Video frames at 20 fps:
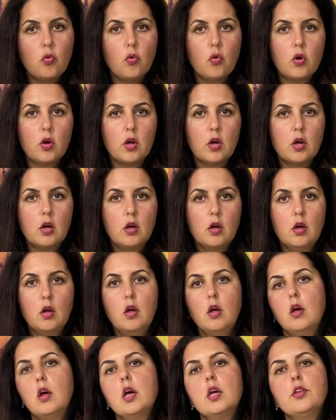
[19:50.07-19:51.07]
We can do
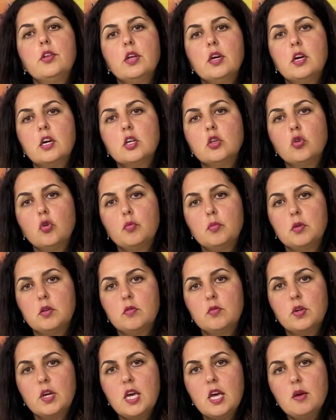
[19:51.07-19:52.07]
something else.
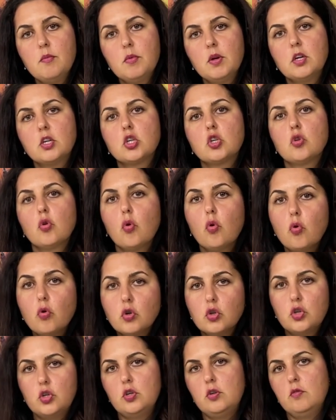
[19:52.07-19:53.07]
This saves time,
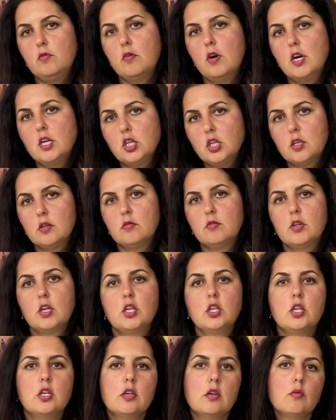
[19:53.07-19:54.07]
which is very important in our
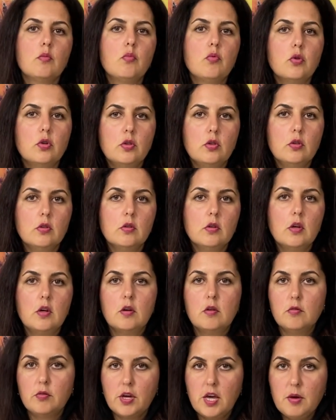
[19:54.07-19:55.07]
profession,
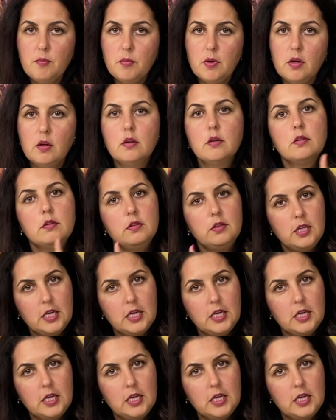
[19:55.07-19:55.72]
because time is money.